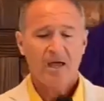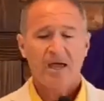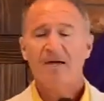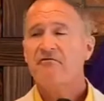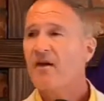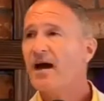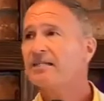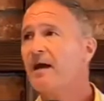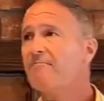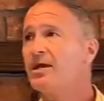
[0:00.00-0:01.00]
In fact,
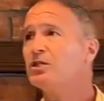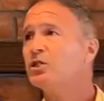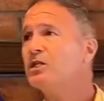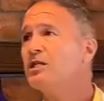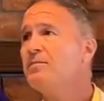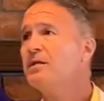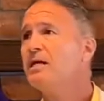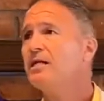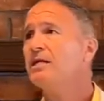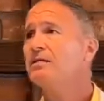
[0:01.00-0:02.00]
I mentioned in the
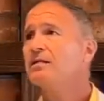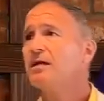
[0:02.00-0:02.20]
beginning